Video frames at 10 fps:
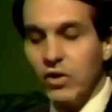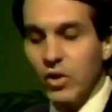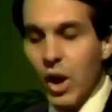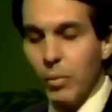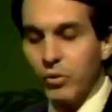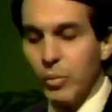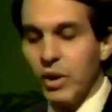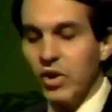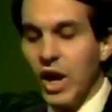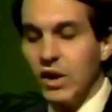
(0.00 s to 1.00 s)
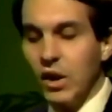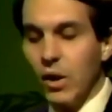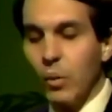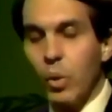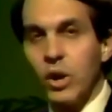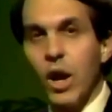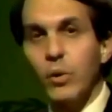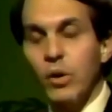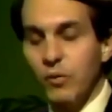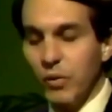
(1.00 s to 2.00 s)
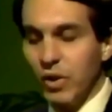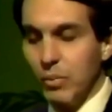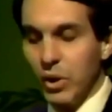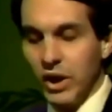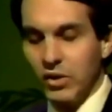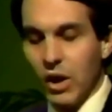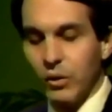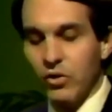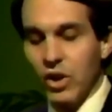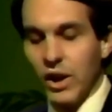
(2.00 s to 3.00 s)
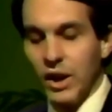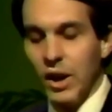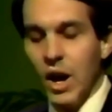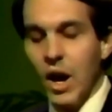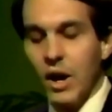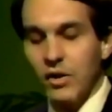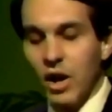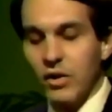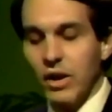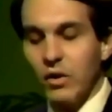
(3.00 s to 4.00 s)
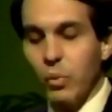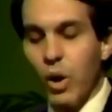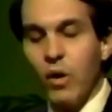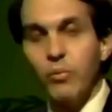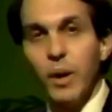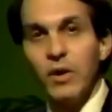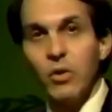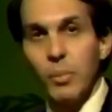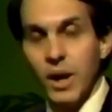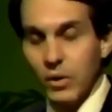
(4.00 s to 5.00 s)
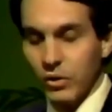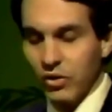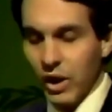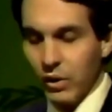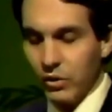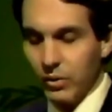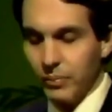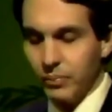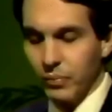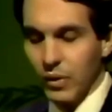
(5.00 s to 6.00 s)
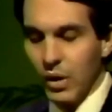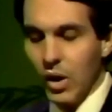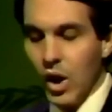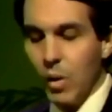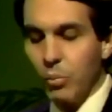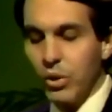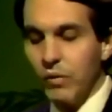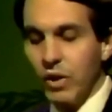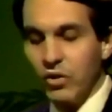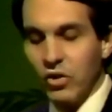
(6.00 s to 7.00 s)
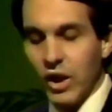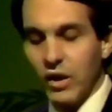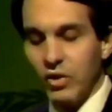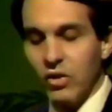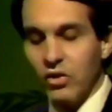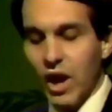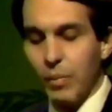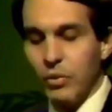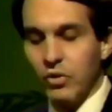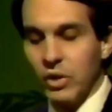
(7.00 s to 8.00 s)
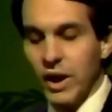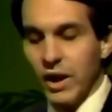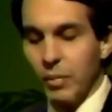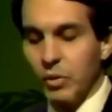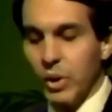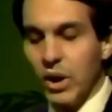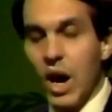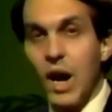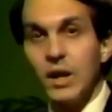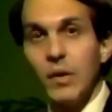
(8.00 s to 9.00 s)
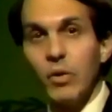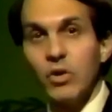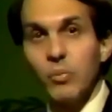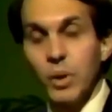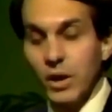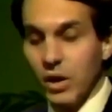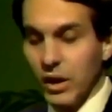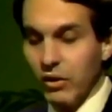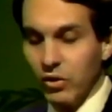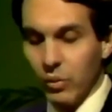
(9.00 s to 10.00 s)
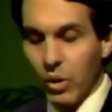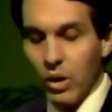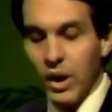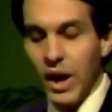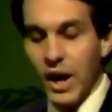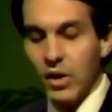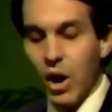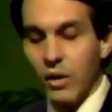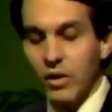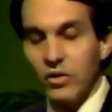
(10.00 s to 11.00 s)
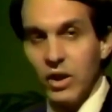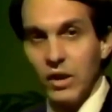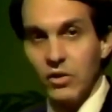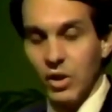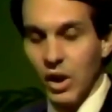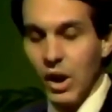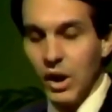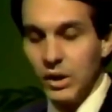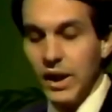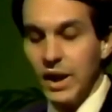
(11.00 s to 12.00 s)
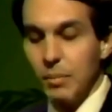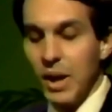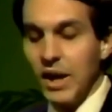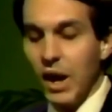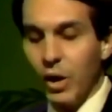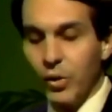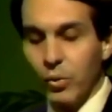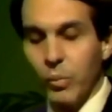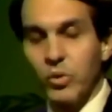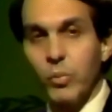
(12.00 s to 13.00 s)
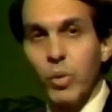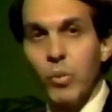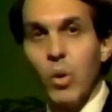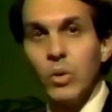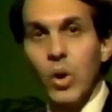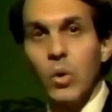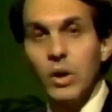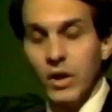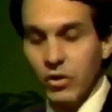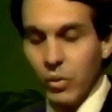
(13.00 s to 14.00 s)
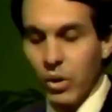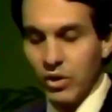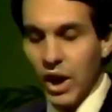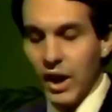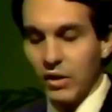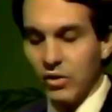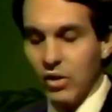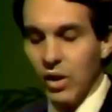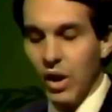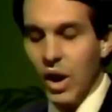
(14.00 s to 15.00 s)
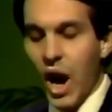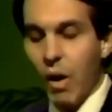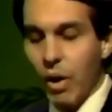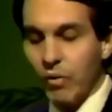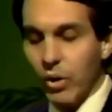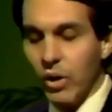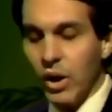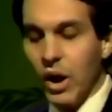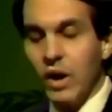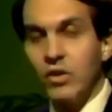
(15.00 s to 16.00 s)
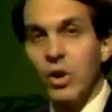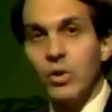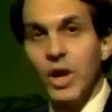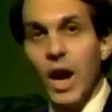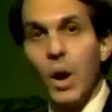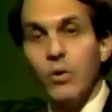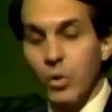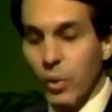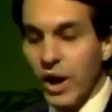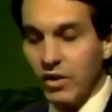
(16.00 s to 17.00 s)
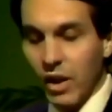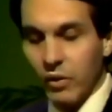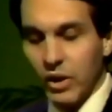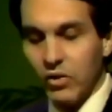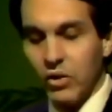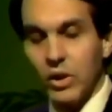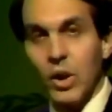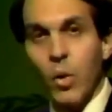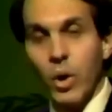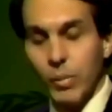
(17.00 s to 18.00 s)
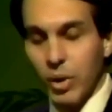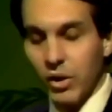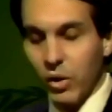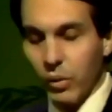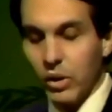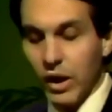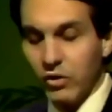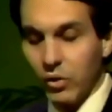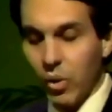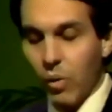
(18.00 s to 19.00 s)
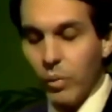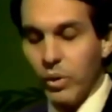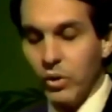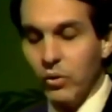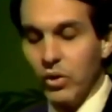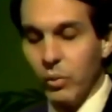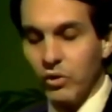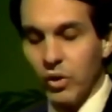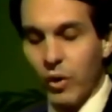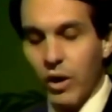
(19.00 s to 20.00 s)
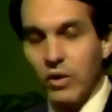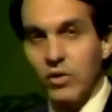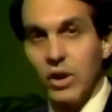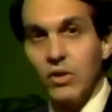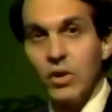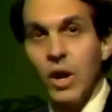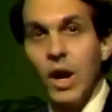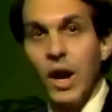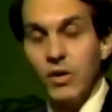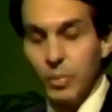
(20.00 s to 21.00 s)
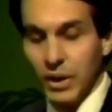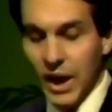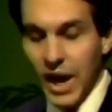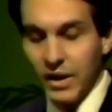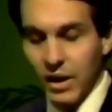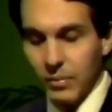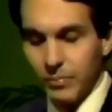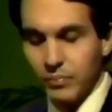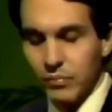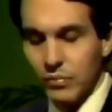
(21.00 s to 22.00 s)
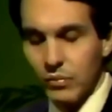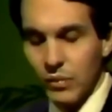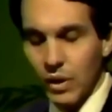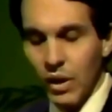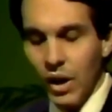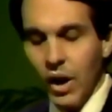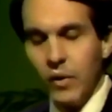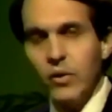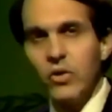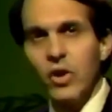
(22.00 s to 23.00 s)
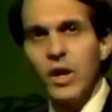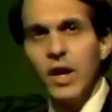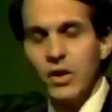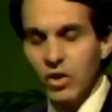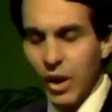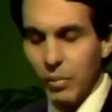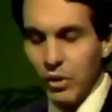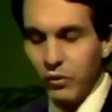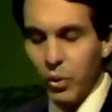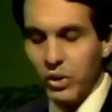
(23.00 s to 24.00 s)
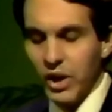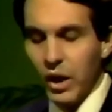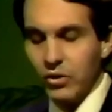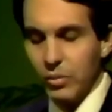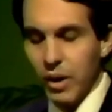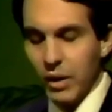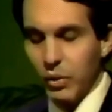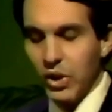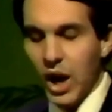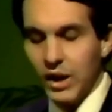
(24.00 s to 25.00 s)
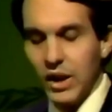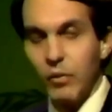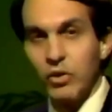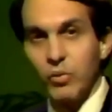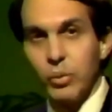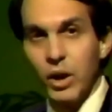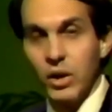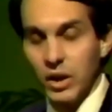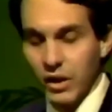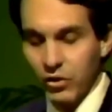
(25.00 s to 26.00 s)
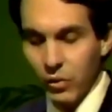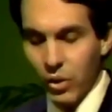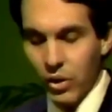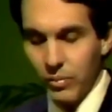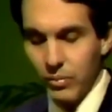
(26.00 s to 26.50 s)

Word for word: comes from a 10-year, $150 million study conducted in 12 major medical centers. Previous studies had established a link between high levels of blood cholesterol and heart disease, leading many health groups to promote low cholesterol diets. However, until now, direct evidence that lowering blood cholesterol will reduce the risk of heart disease has been lacking. The study examined 4,000 men with high levels of blood cholesterol.